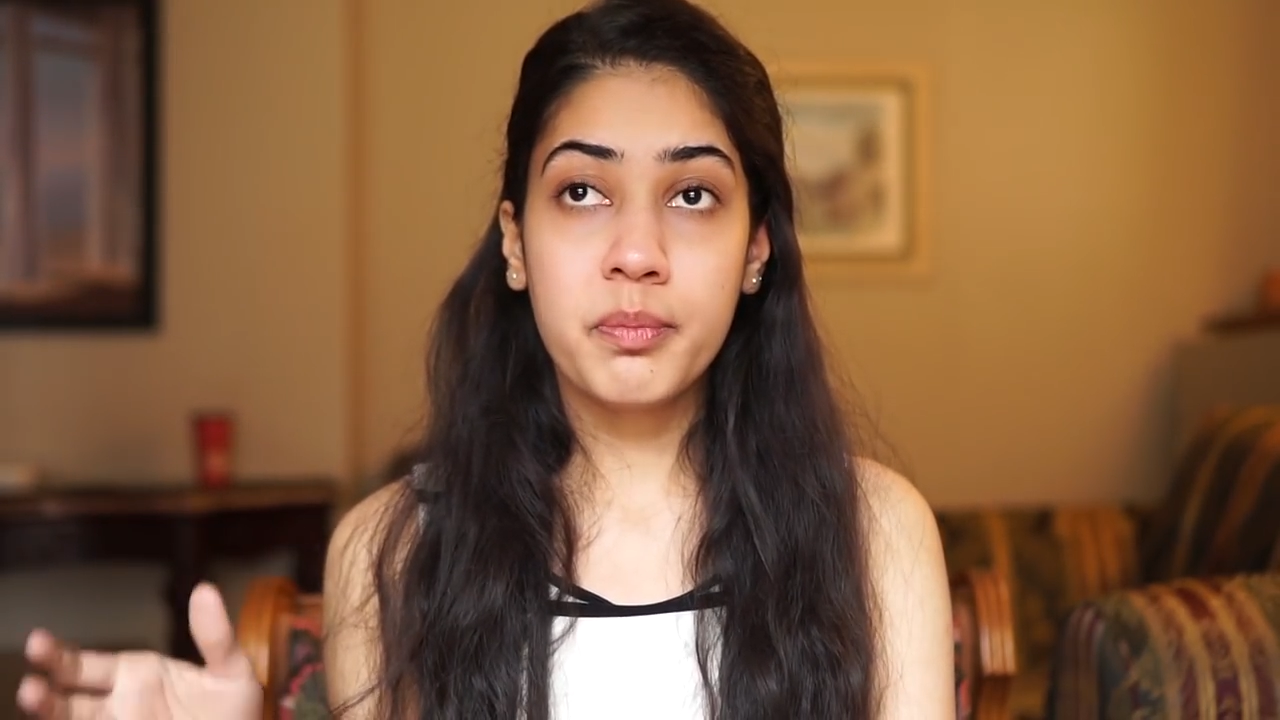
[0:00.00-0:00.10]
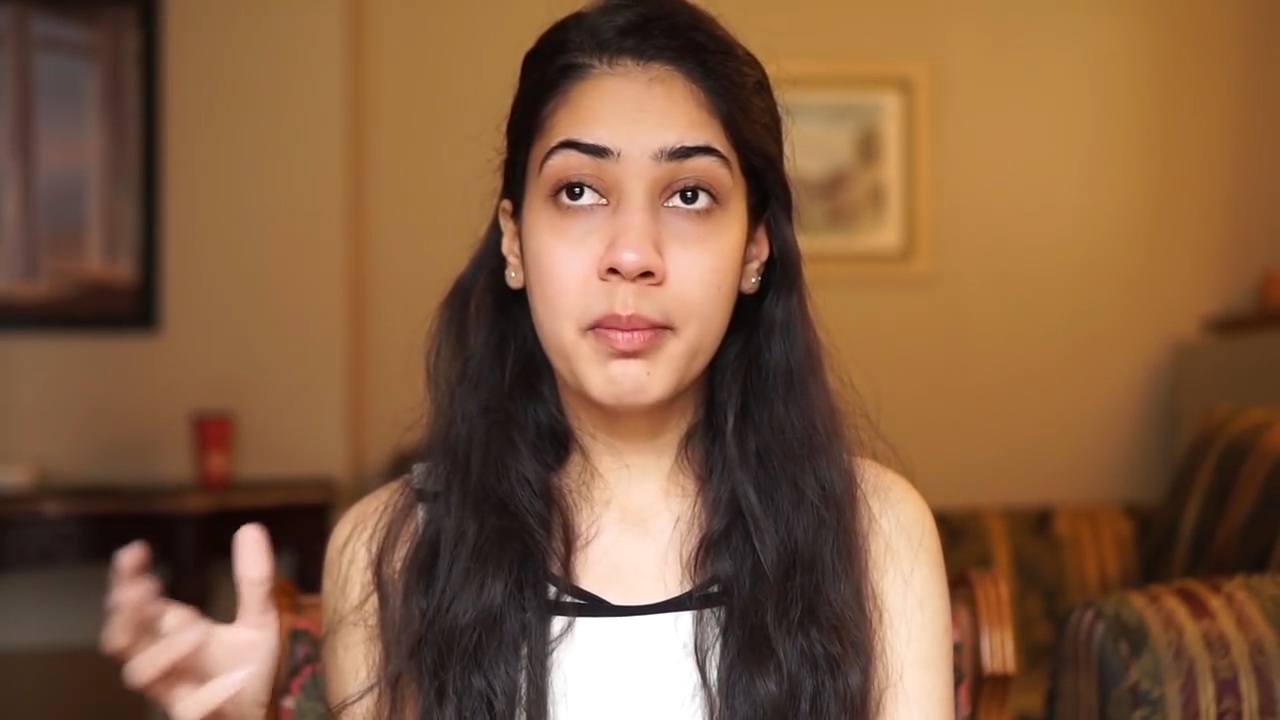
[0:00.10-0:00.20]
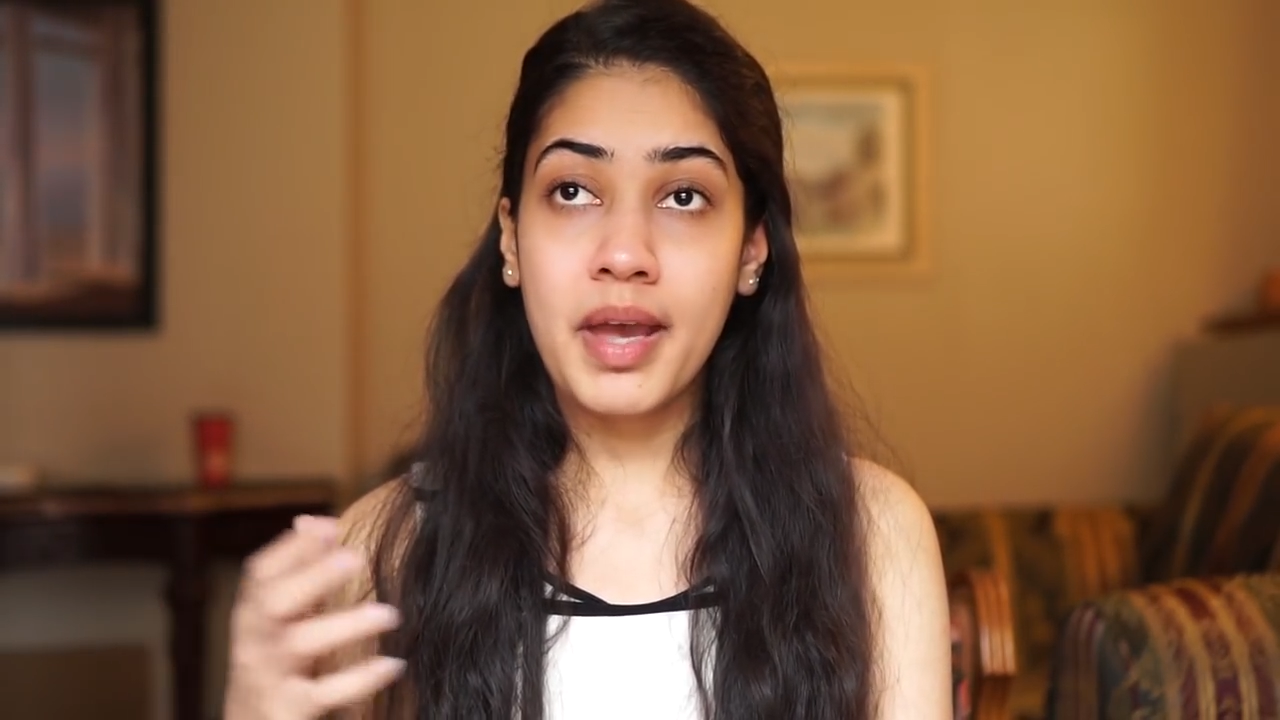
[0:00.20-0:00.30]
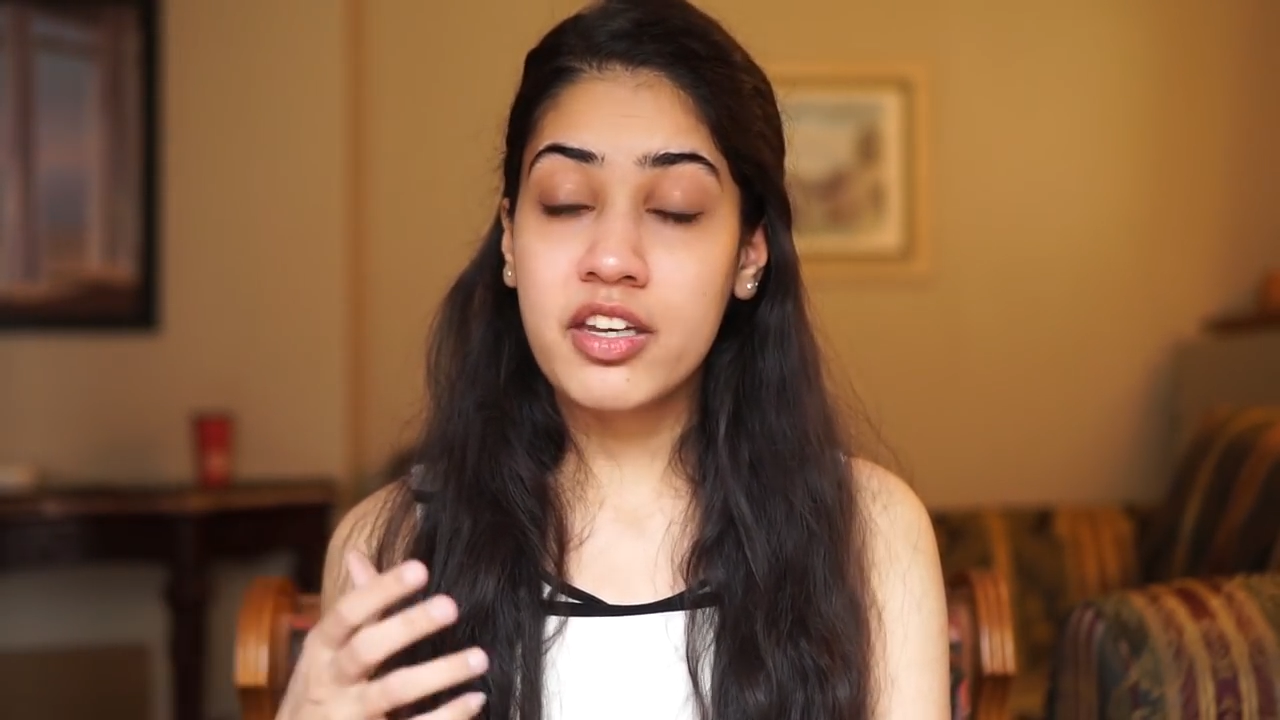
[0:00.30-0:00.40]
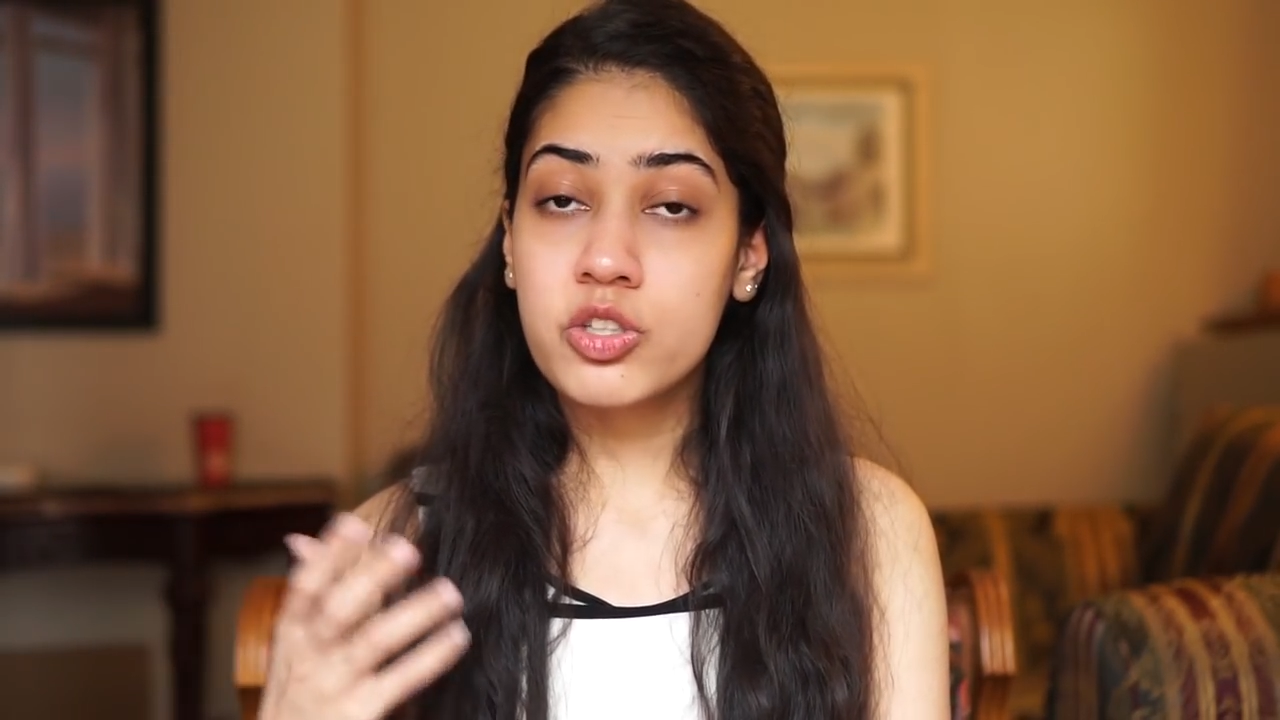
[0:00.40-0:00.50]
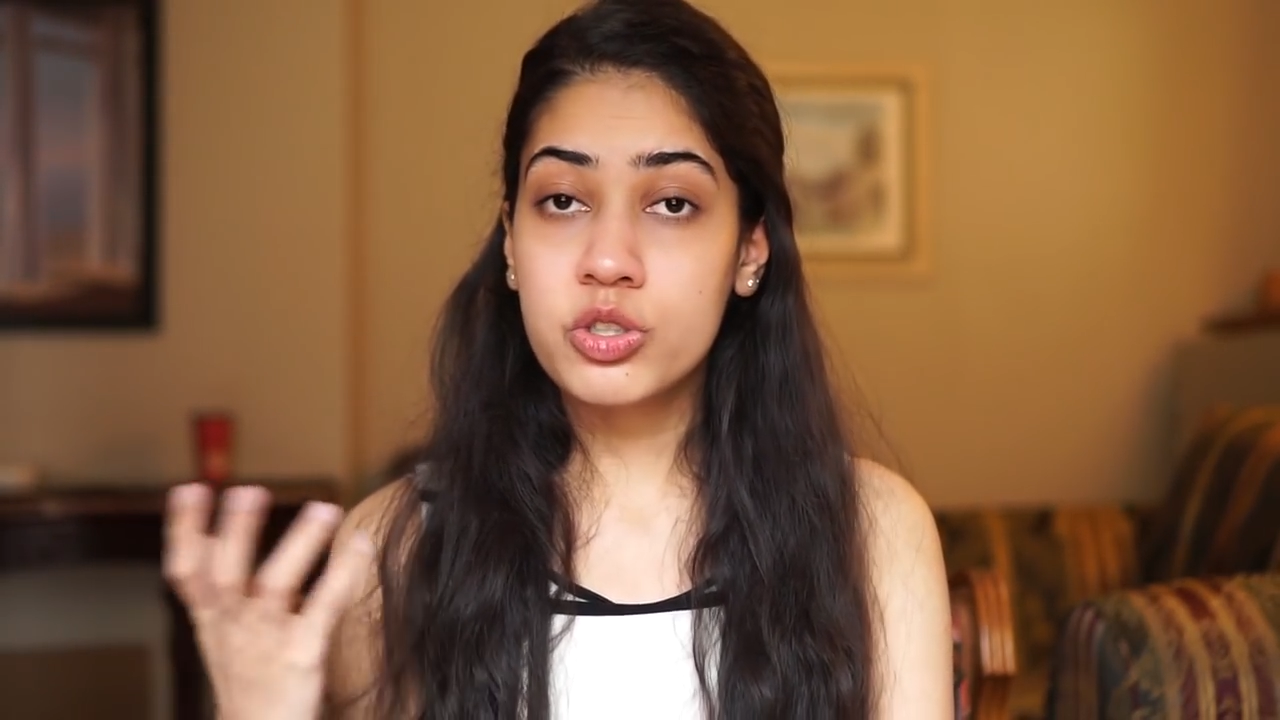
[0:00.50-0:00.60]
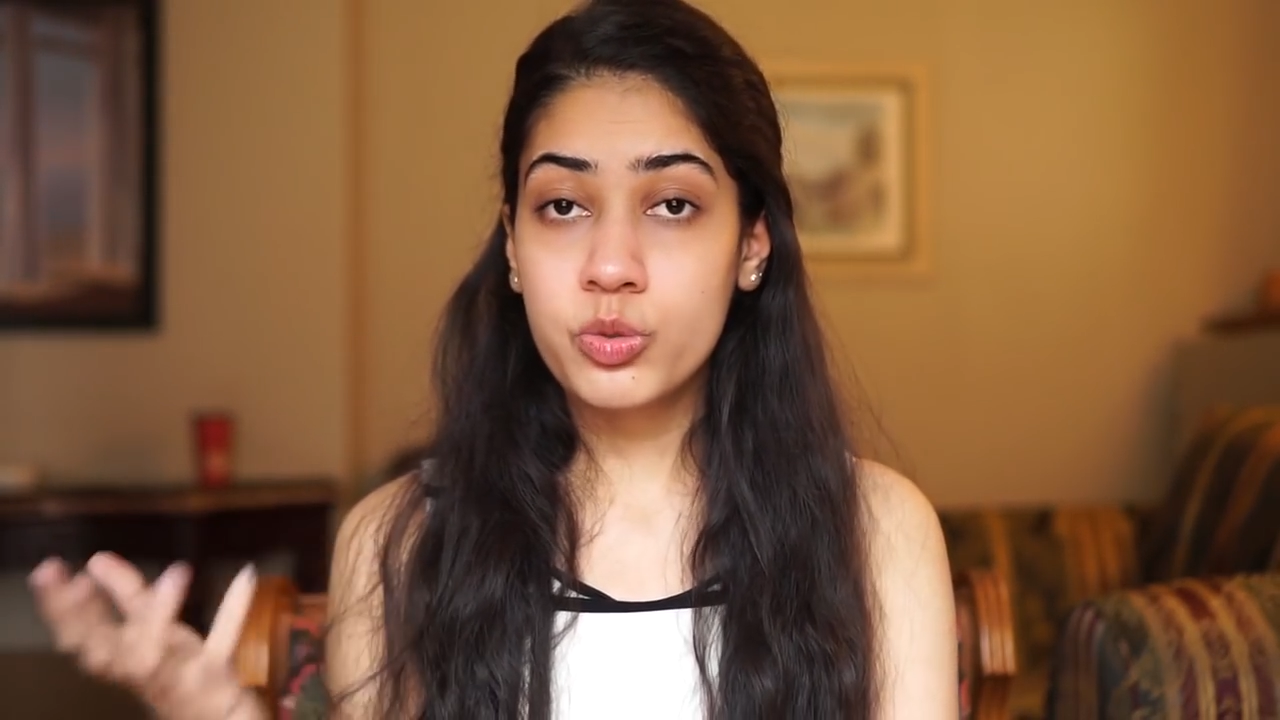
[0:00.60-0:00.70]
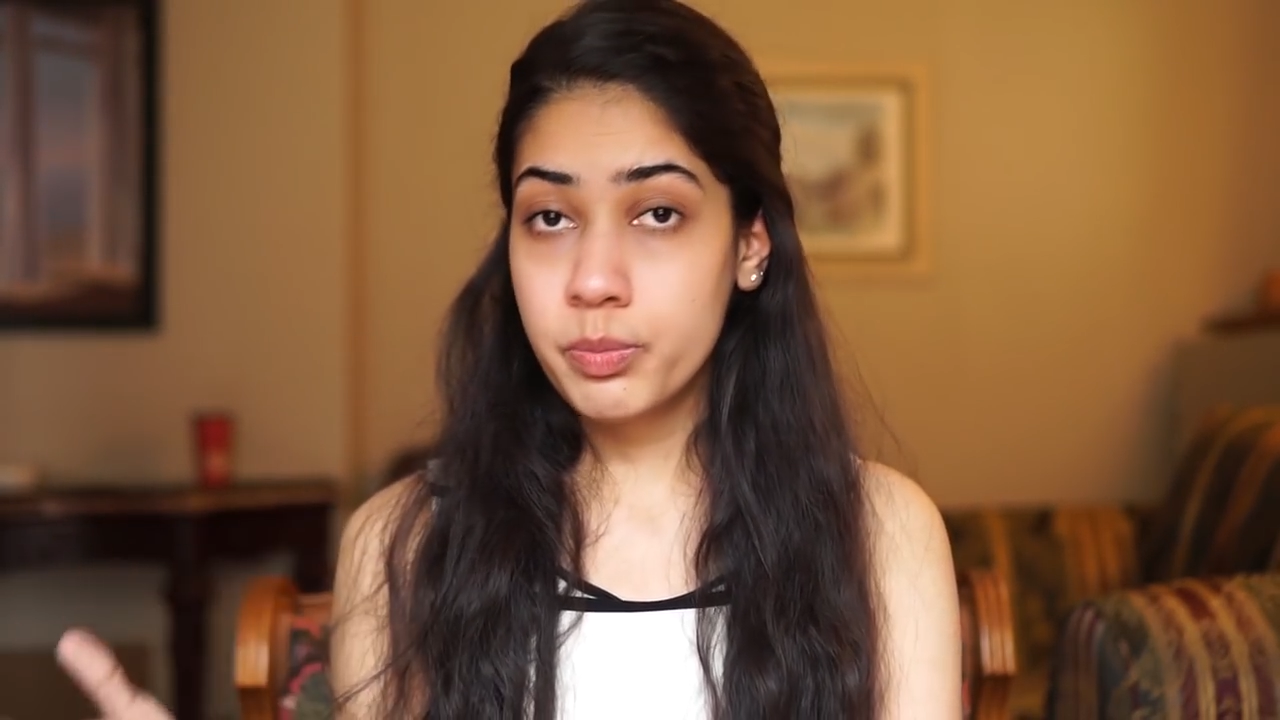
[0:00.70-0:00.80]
my managers